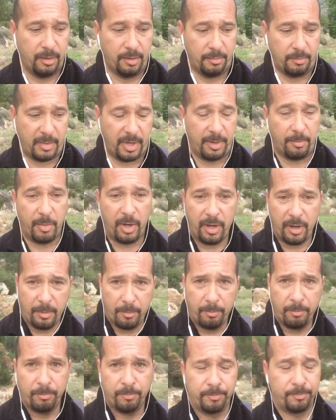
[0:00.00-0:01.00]
my
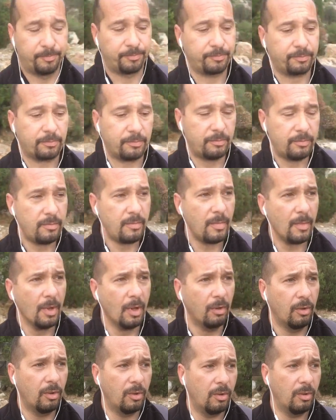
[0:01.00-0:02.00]
mom,
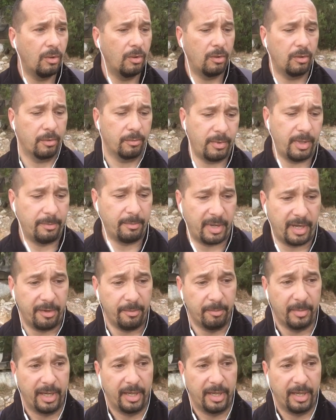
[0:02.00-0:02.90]
or when my